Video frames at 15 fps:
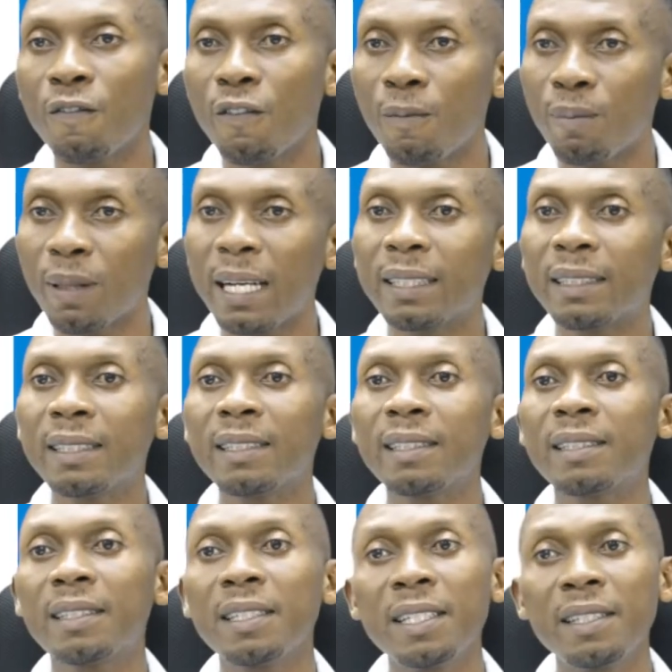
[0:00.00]
for planting
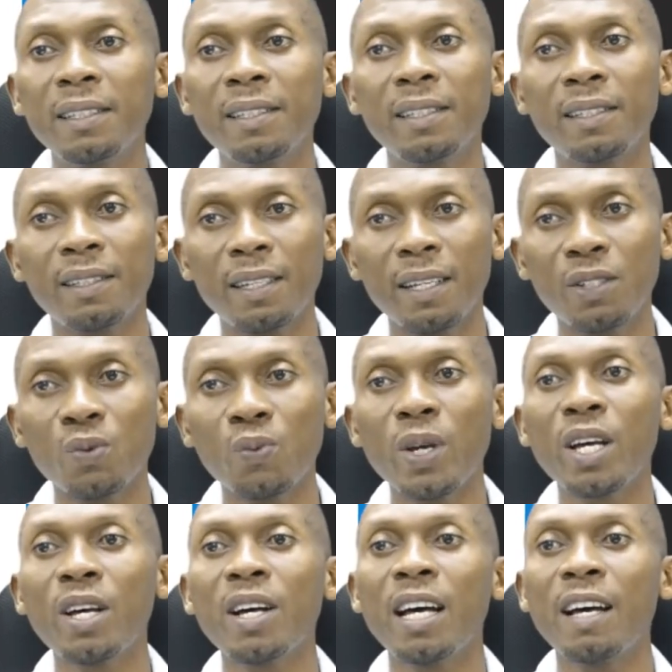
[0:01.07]
seeds as
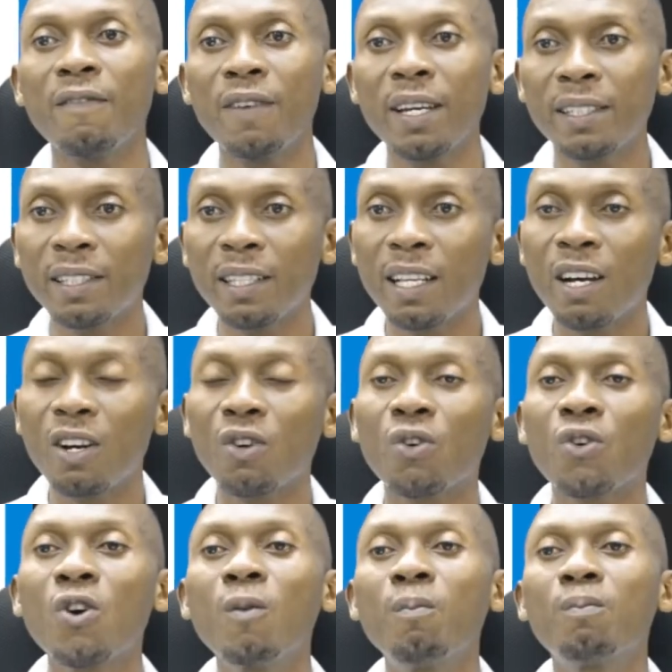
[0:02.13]
well, harvesting our
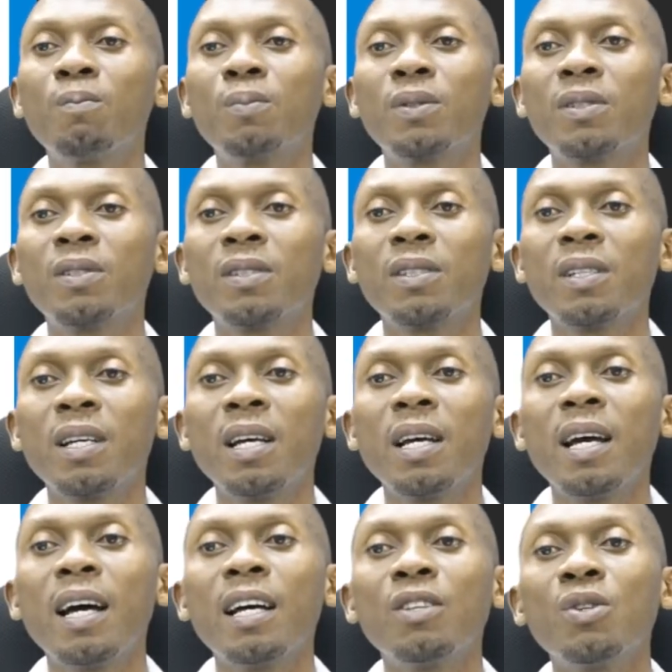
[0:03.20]
crops
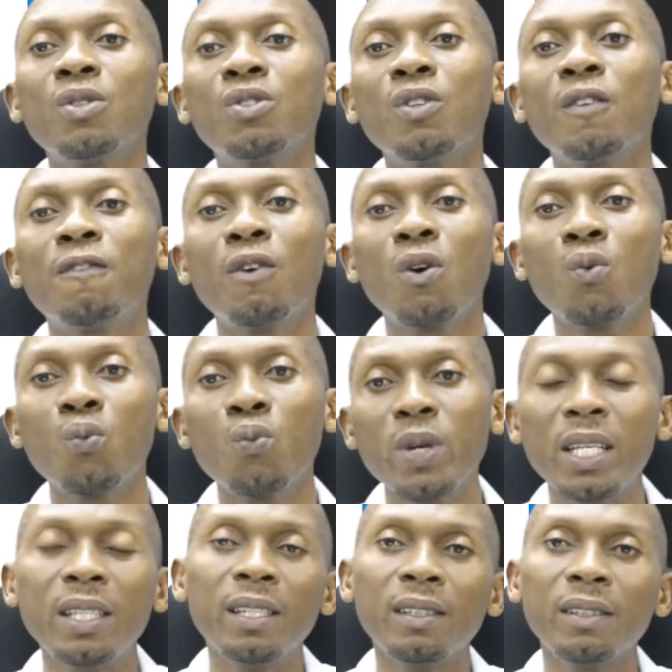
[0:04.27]
and also for
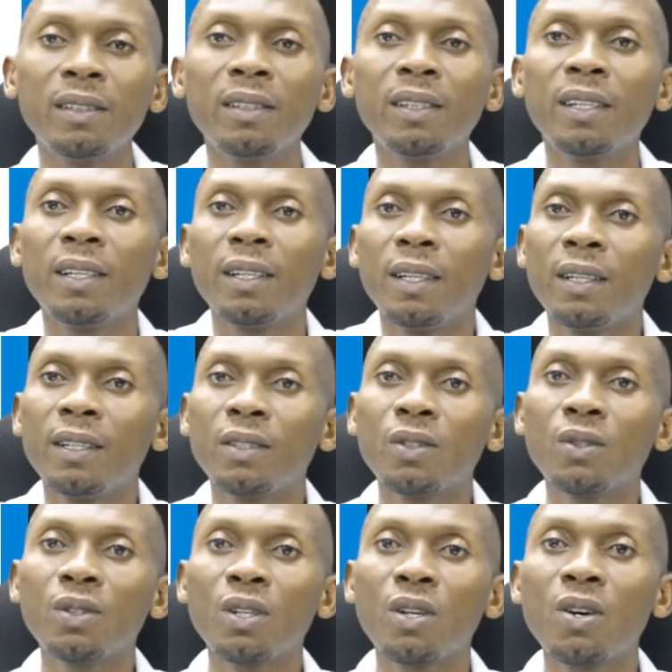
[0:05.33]
weeding.
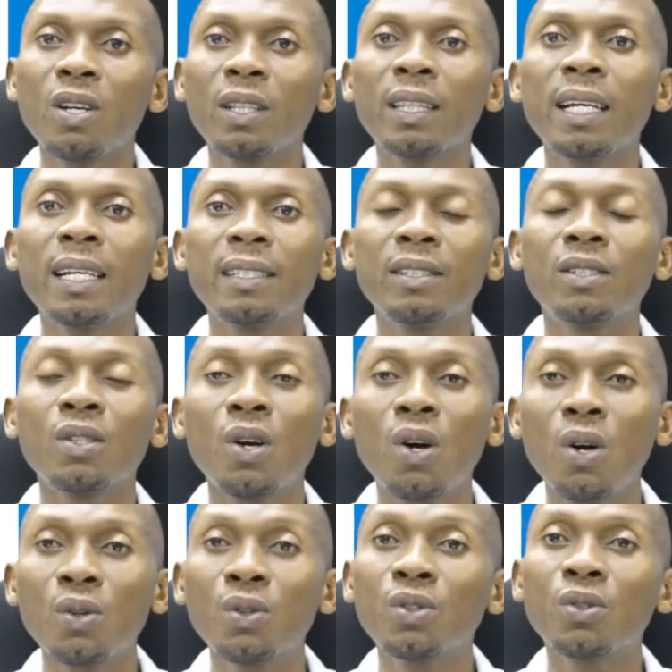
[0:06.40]
So the cutlass is
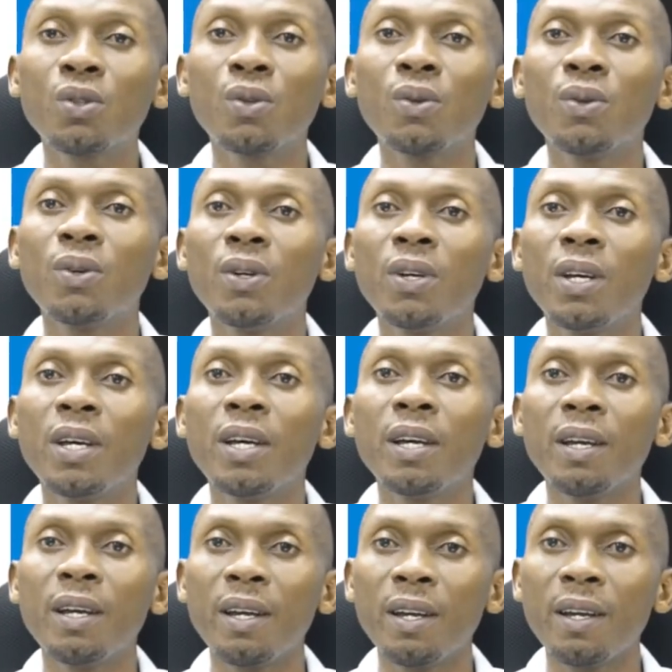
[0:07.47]
also
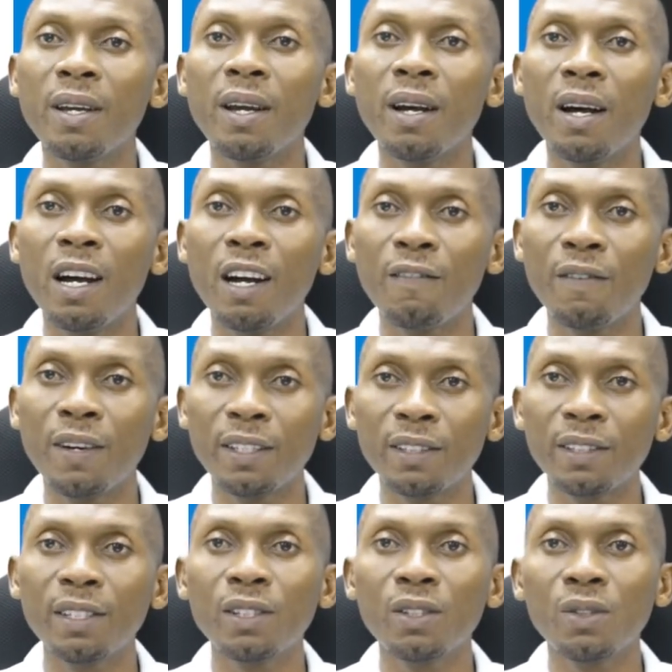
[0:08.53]
a
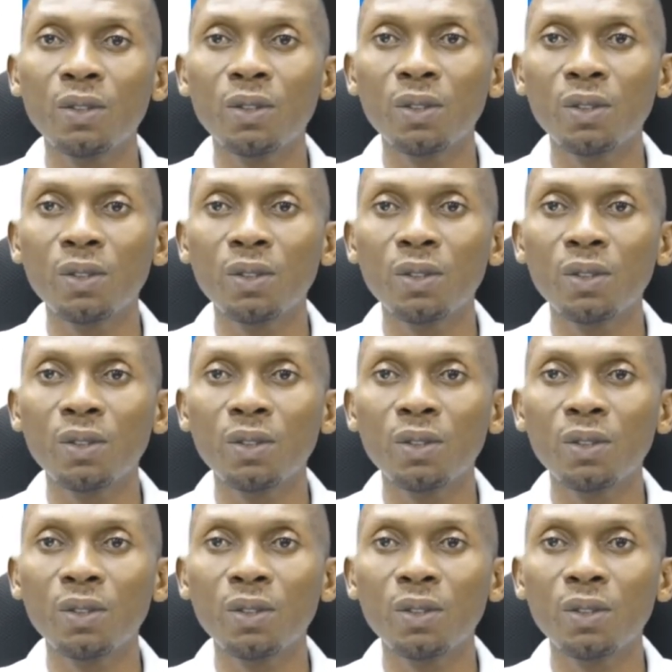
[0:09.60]
harvesting